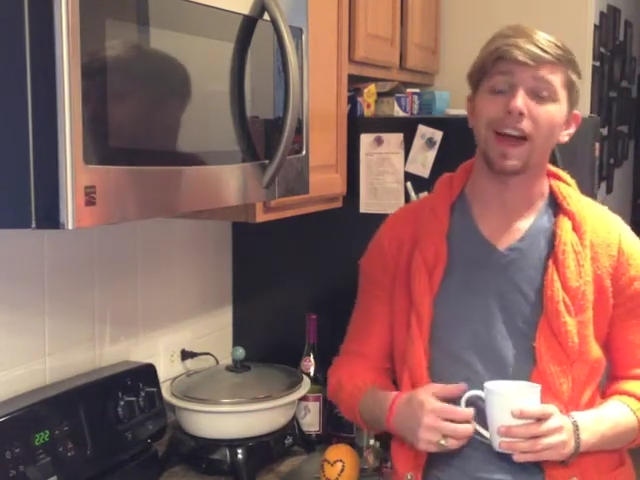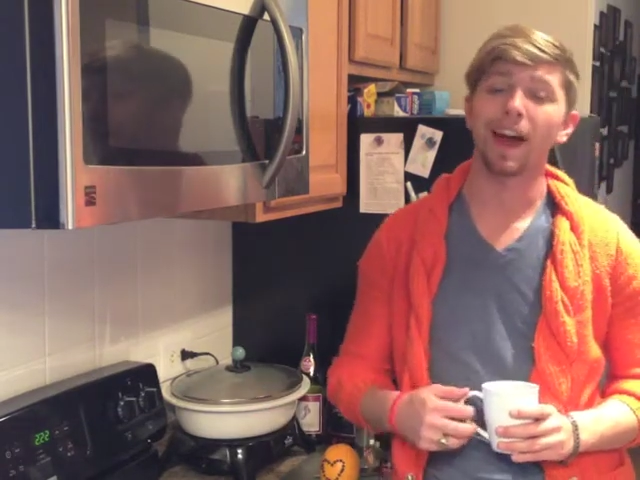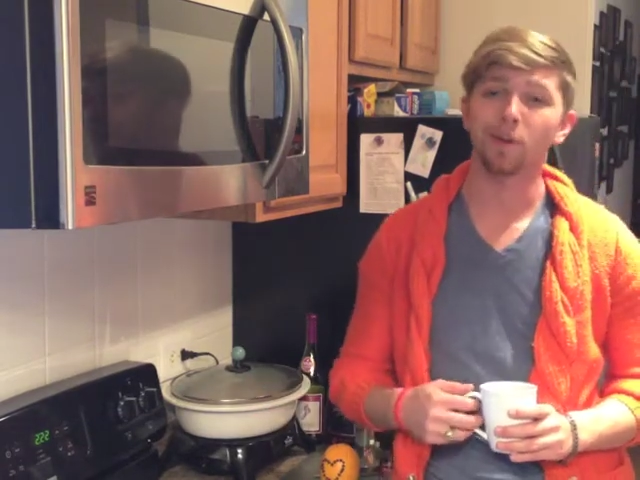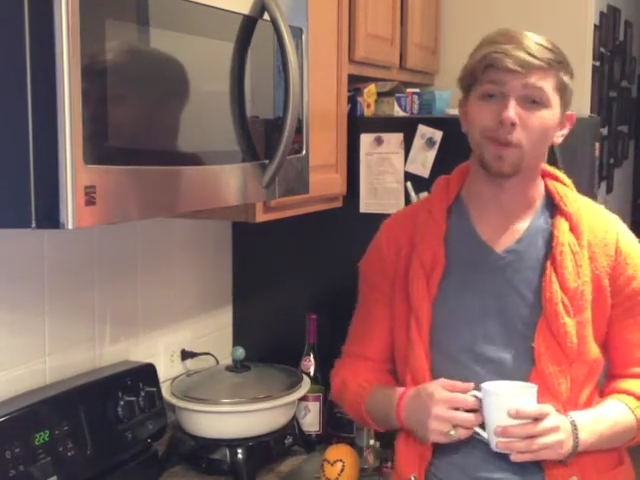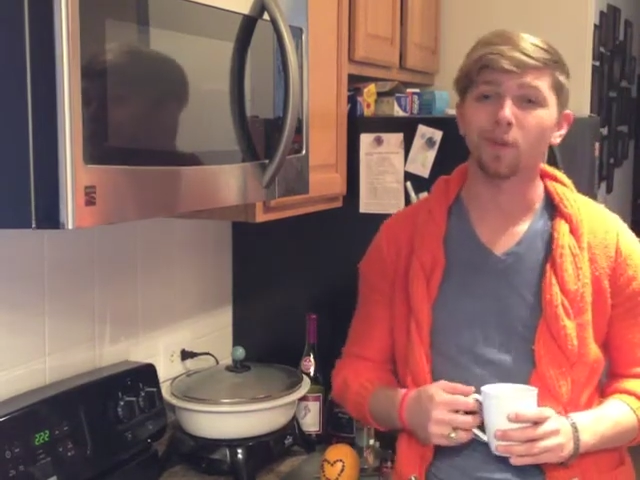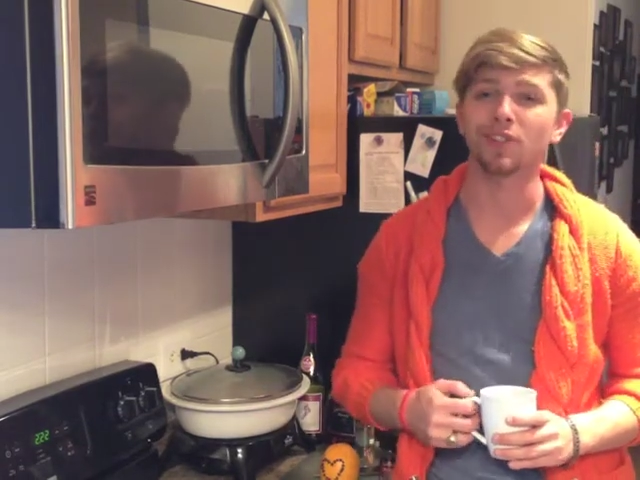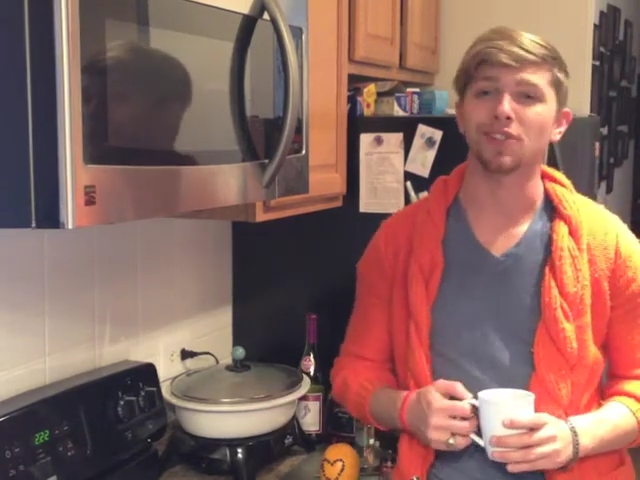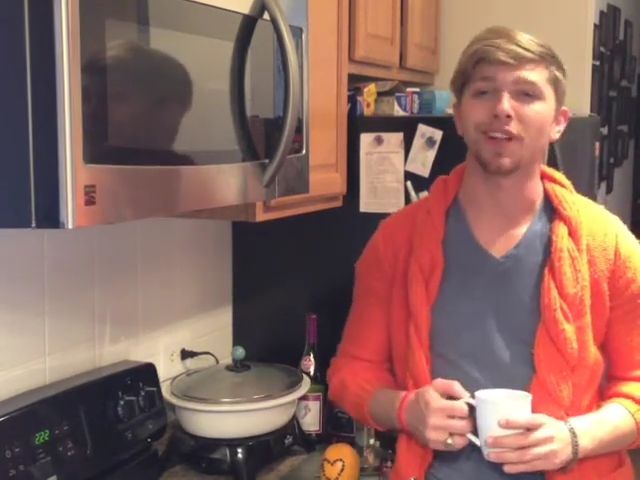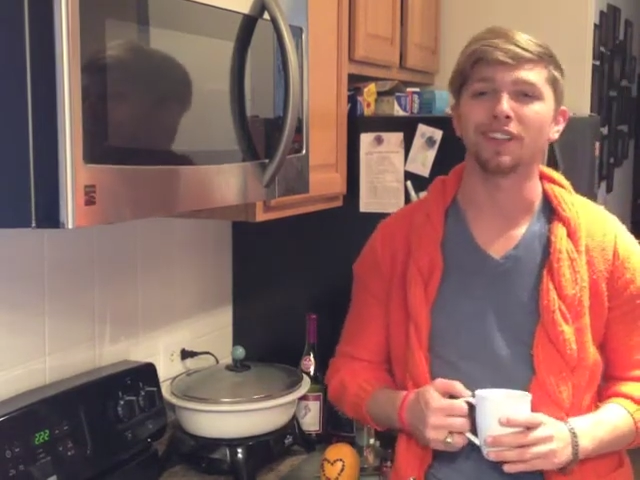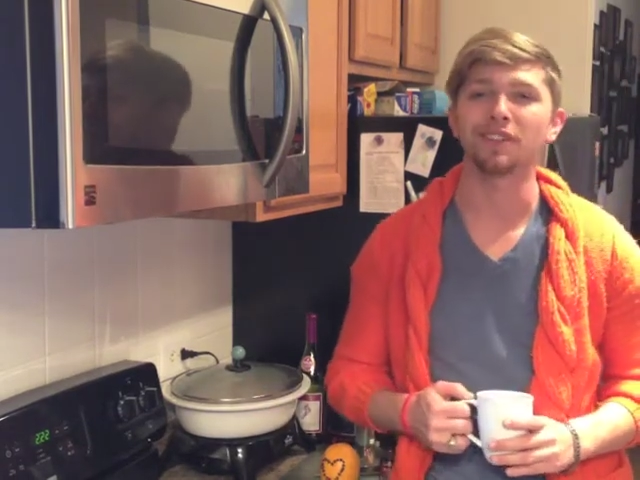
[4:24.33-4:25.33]
I want to wish
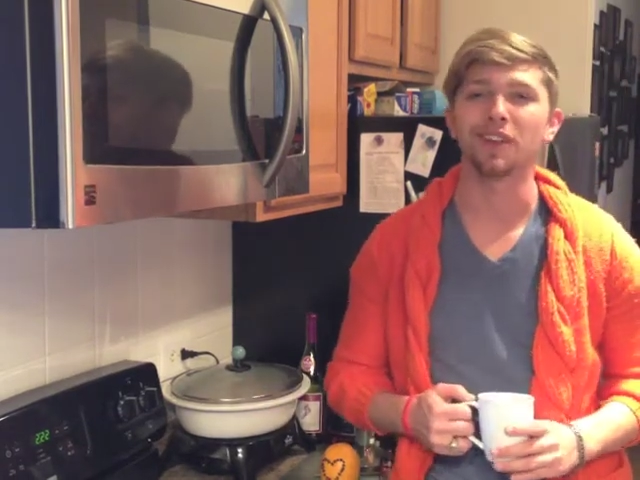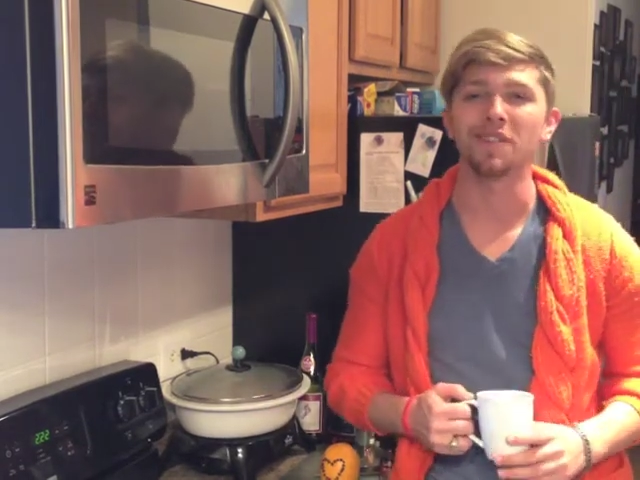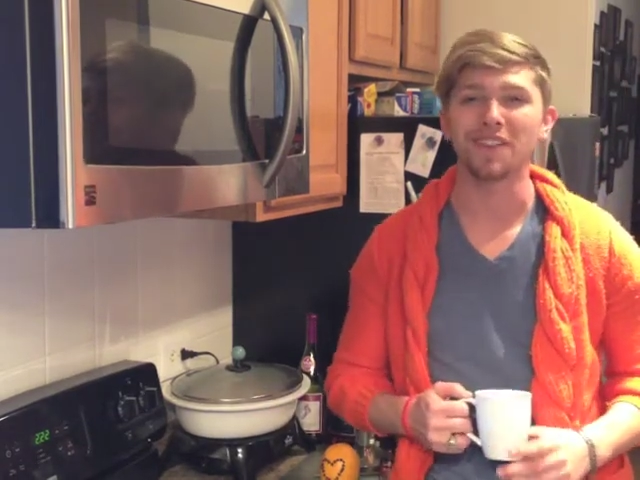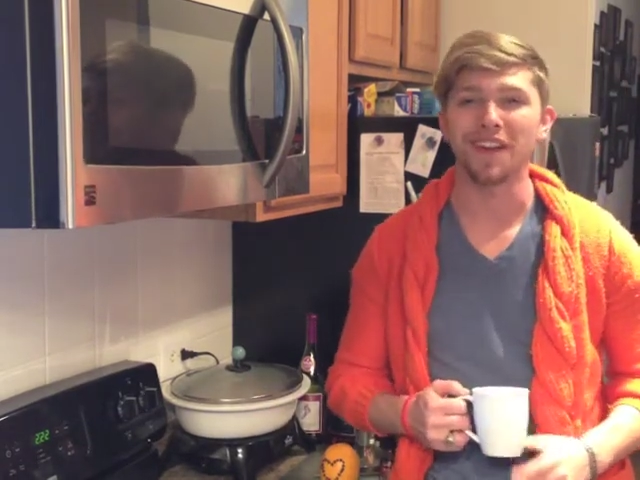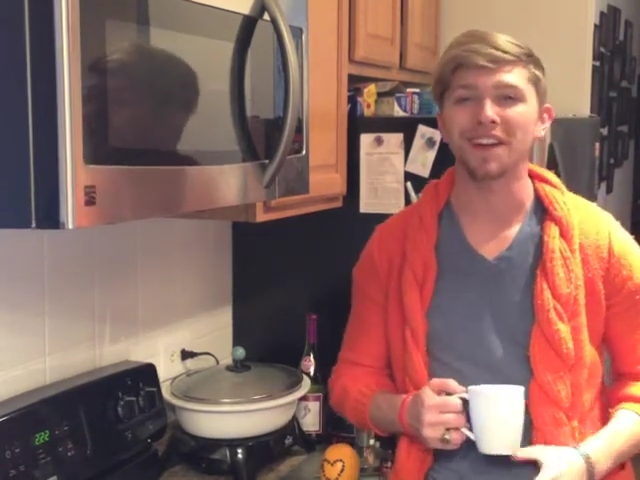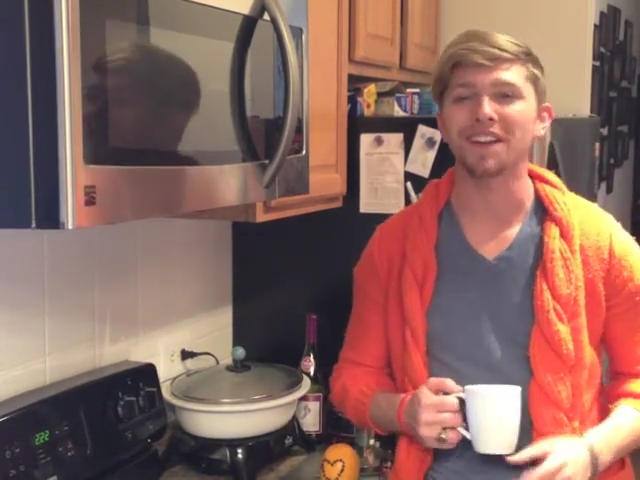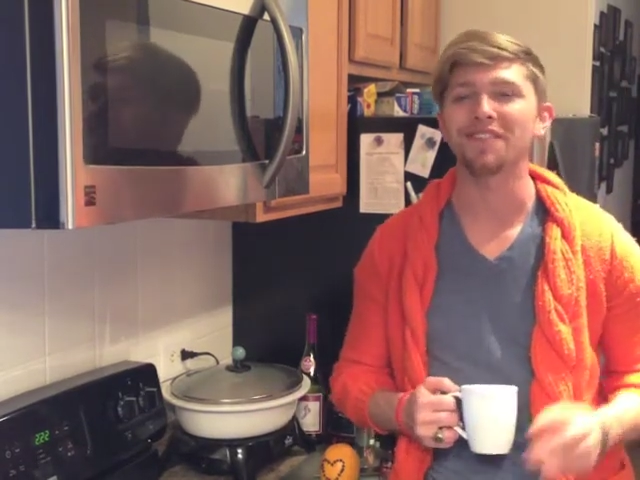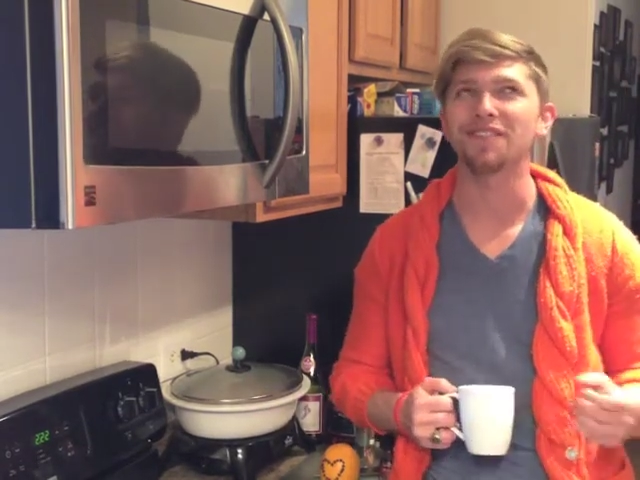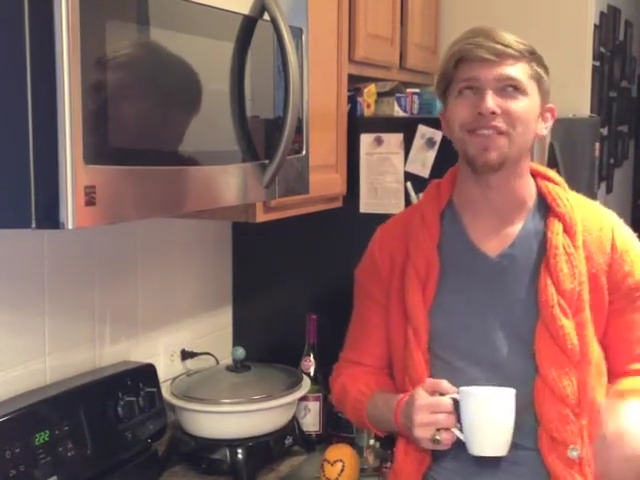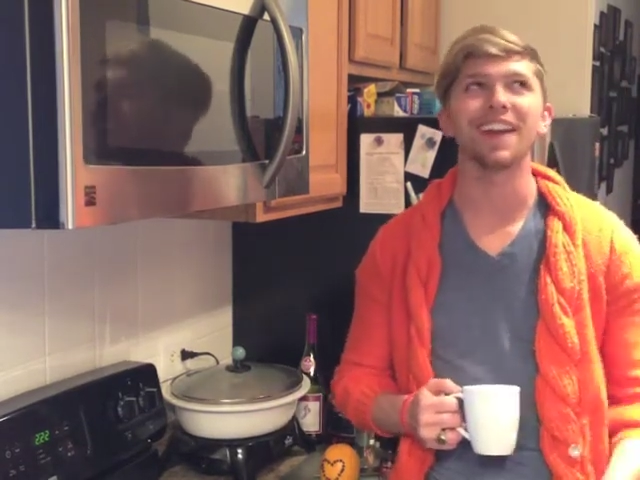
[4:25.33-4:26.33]
all of you a very,
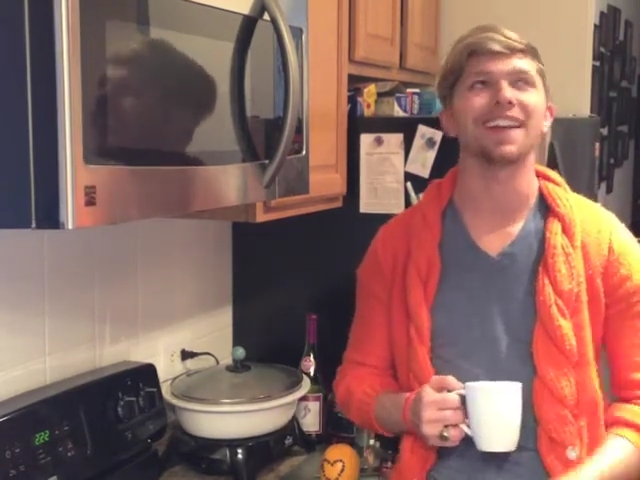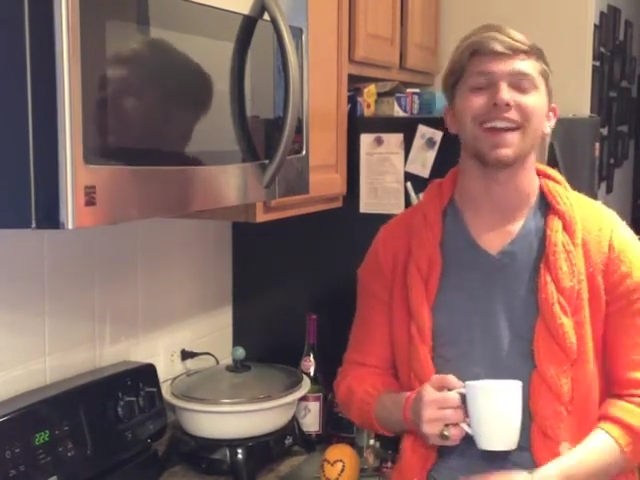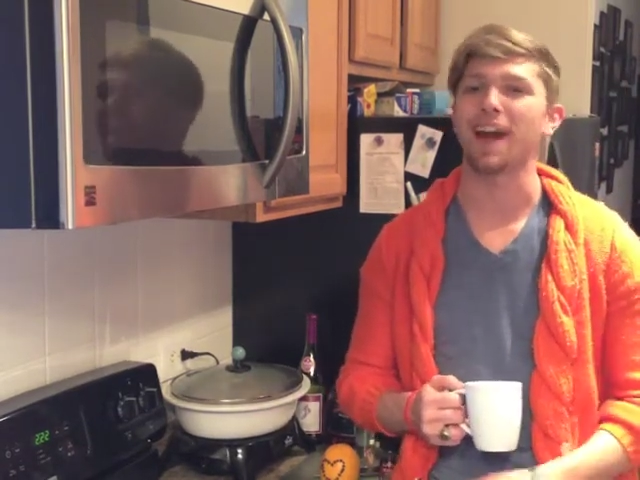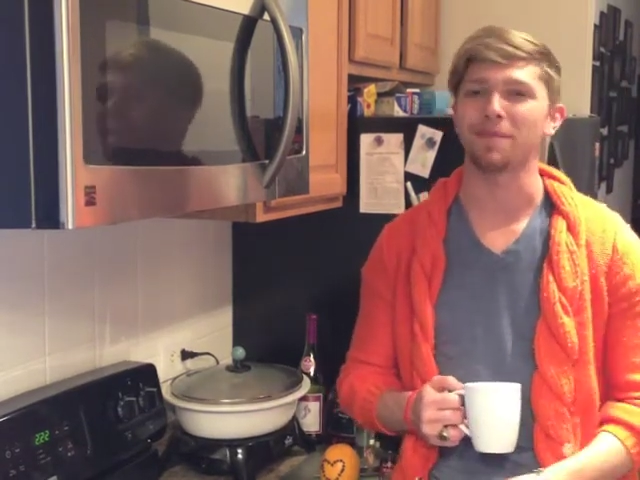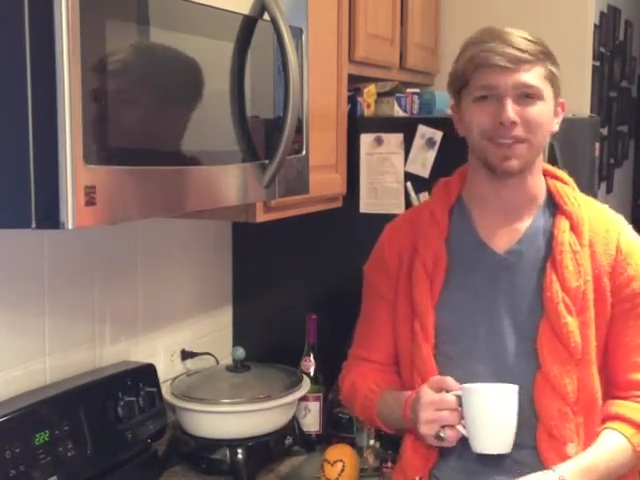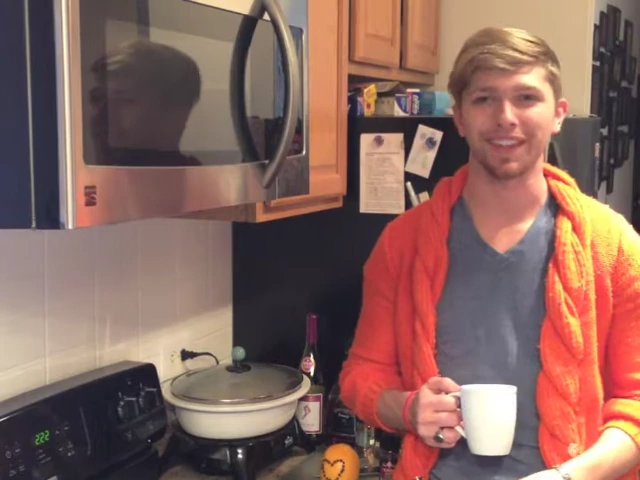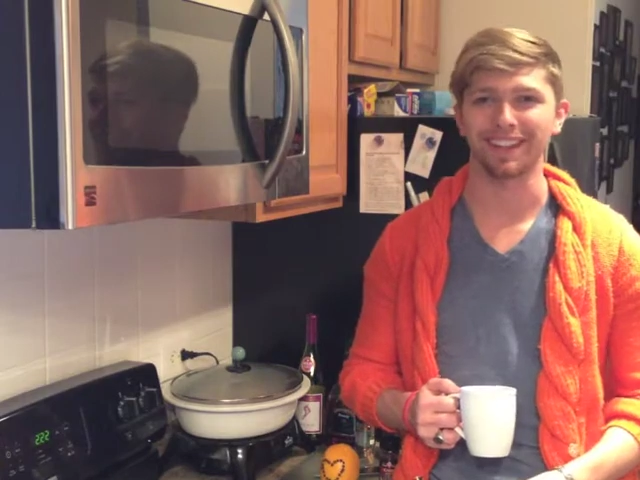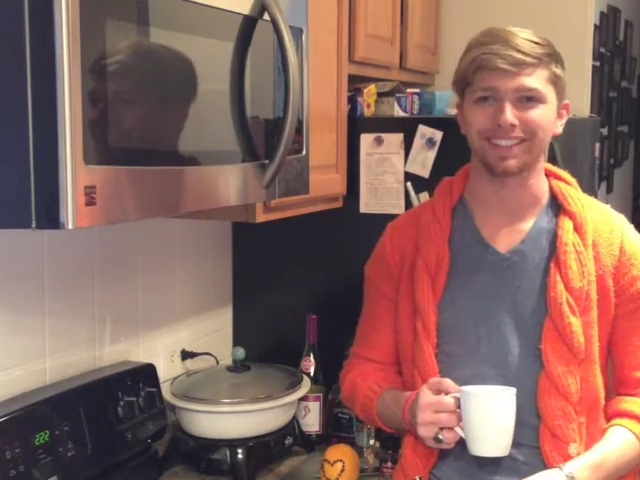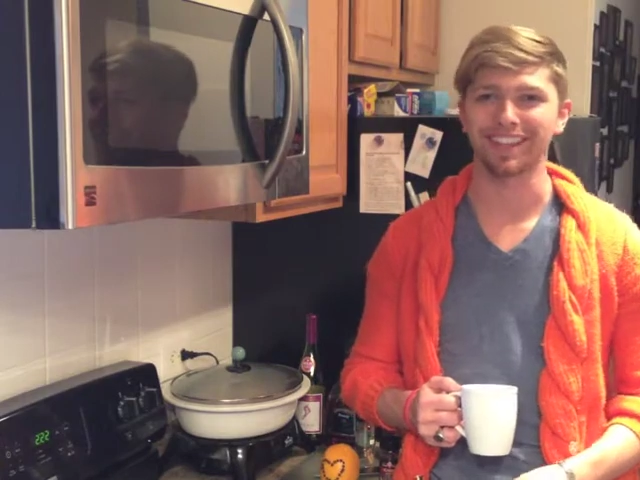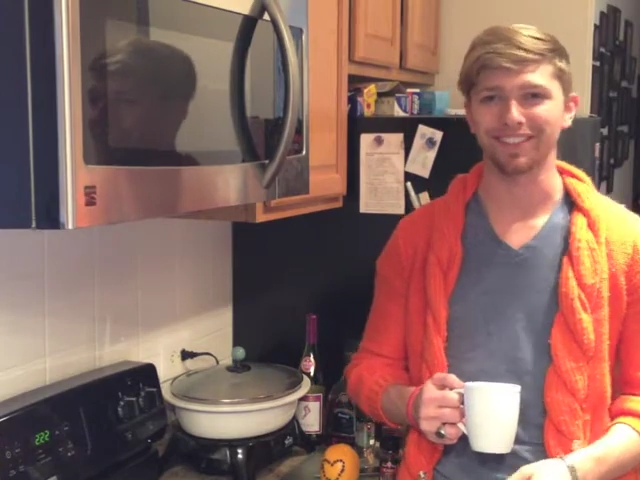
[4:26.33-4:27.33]
very happy
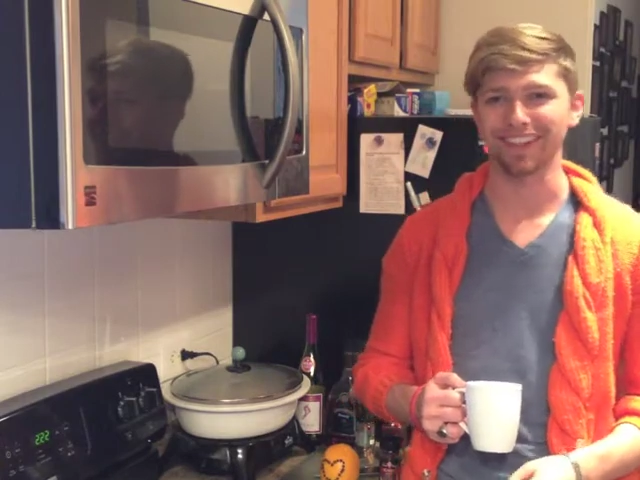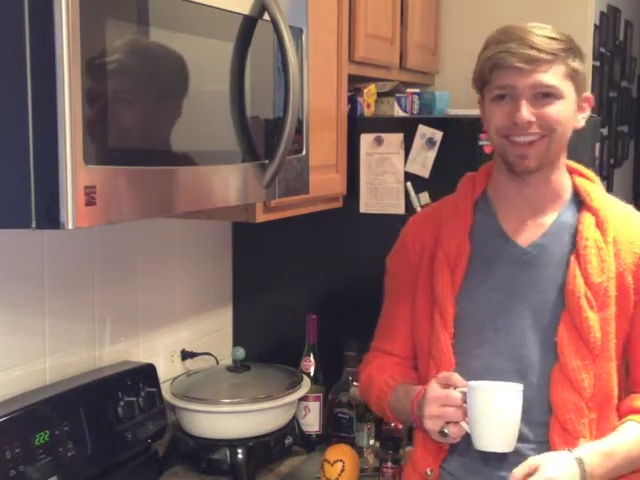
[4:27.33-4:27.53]
Thanksgiving.